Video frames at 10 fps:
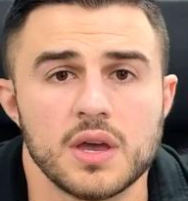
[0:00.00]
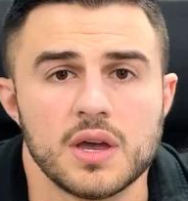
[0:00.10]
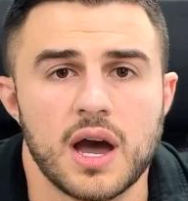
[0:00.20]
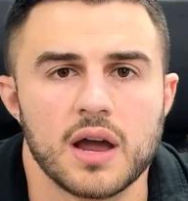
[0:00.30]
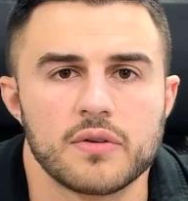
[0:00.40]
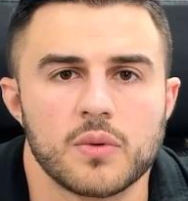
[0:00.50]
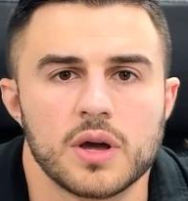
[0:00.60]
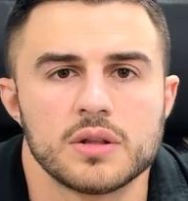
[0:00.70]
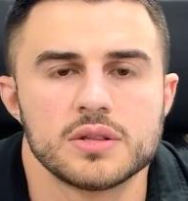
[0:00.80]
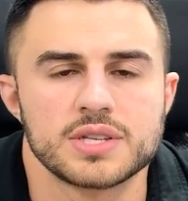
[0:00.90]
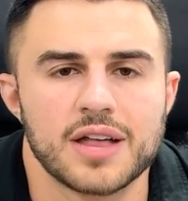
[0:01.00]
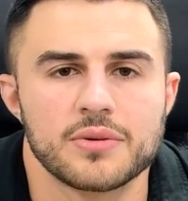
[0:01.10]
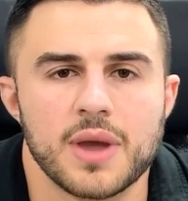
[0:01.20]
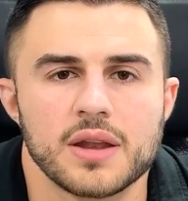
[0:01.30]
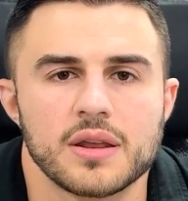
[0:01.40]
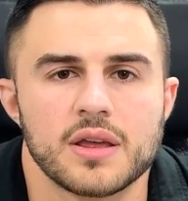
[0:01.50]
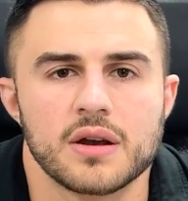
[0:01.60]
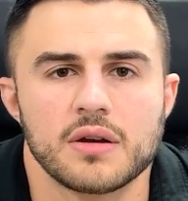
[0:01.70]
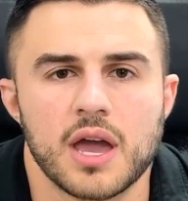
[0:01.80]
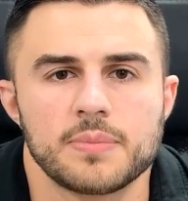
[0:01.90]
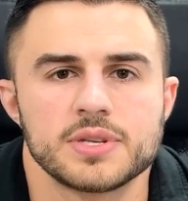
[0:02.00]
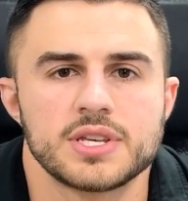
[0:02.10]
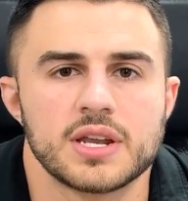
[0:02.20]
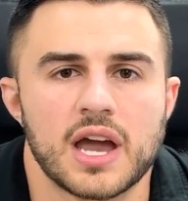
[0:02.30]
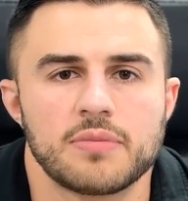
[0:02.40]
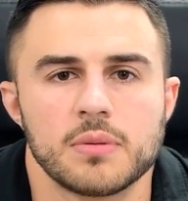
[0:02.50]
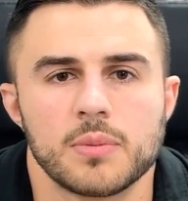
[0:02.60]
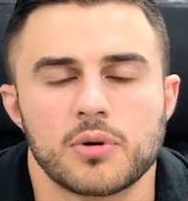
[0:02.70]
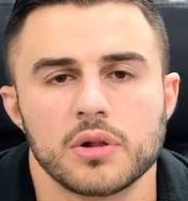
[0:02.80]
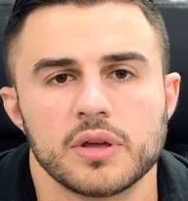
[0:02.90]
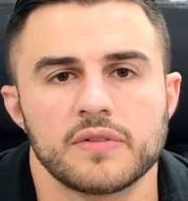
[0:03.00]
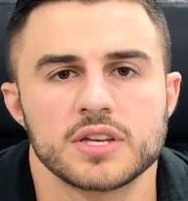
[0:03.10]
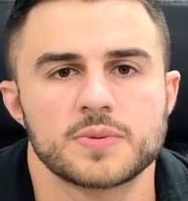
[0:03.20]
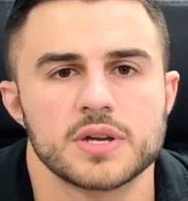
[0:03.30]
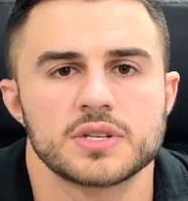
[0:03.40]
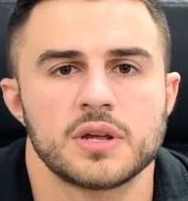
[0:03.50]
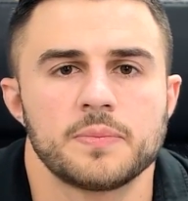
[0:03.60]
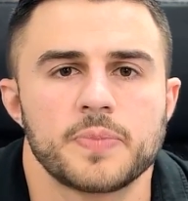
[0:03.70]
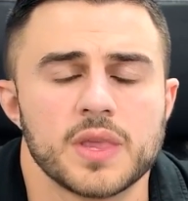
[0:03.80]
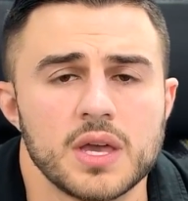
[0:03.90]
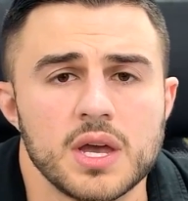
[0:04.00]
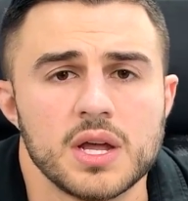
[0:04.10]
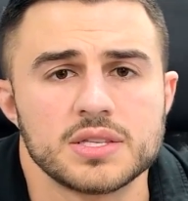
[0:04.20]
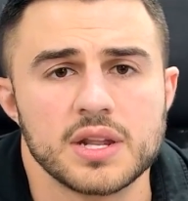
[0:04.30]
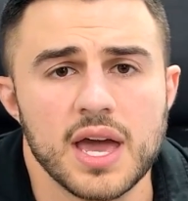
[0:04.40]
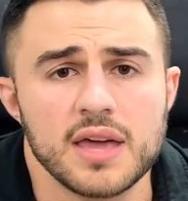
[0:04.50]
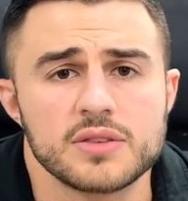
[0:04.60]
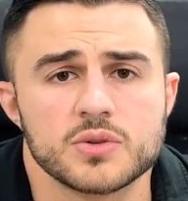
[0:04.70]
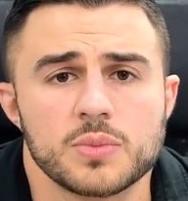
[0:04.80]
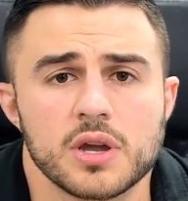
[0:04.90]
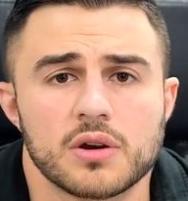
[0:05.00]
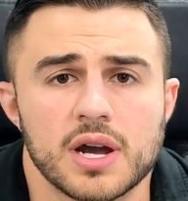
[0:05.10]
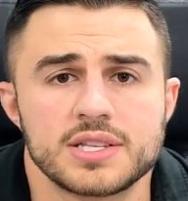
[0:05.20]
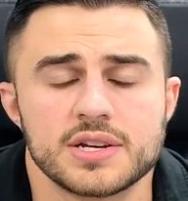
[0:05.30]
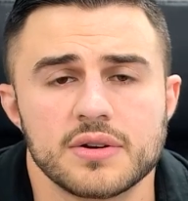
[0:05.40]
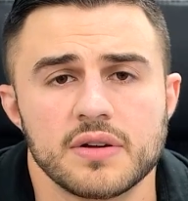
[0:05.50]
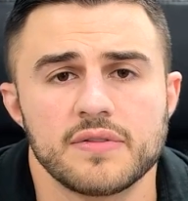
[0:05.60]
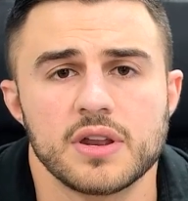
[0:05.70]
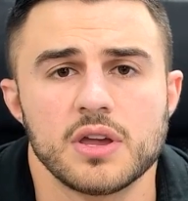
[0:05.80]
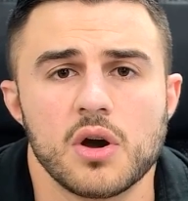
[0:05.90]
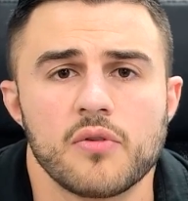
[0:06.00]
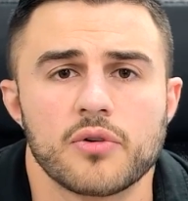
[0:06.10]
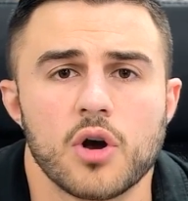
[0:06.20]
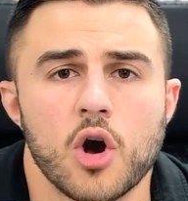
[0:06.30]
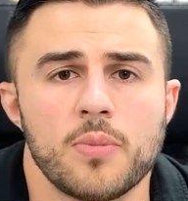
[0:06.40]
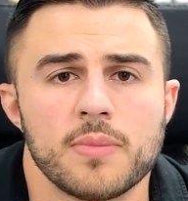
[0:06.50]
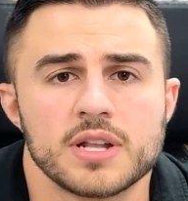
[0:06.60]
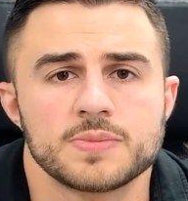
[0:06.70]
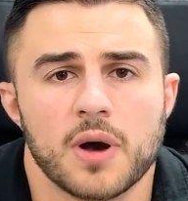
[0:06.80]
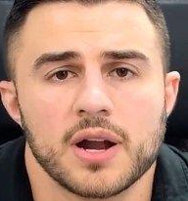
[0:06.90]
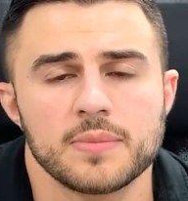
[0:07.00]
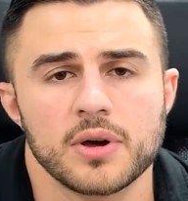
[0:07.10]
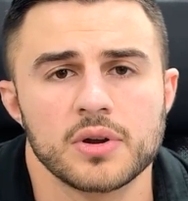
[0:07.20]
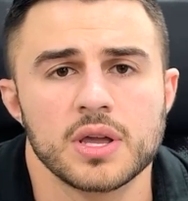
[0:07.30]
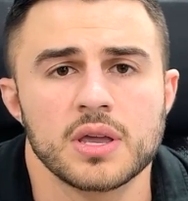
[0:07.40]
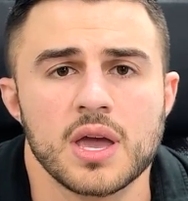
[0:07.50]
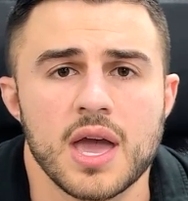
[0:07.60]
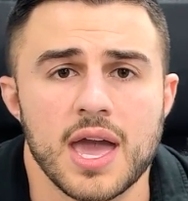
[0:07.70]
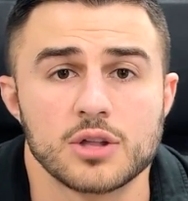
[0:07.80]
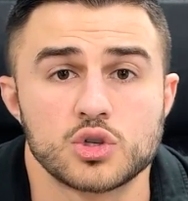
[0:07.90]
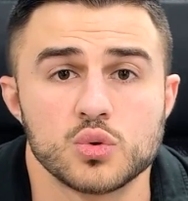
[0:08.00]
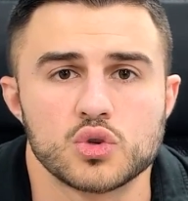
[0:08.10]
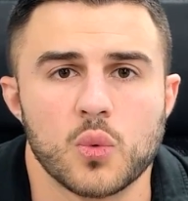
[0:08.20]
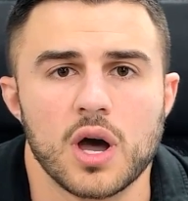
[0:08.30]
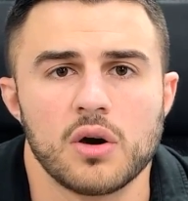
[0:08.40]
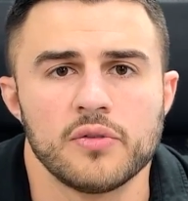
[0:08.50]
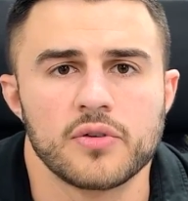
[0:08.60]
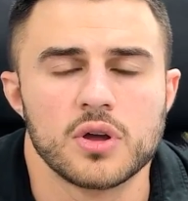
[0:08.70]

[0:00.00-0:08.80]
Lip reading: Hi everyone, Tyler Mannion here, NPC and IFBB Pro League Vice President. Today, this will be a criteria video for open men's bodybuilding in 212.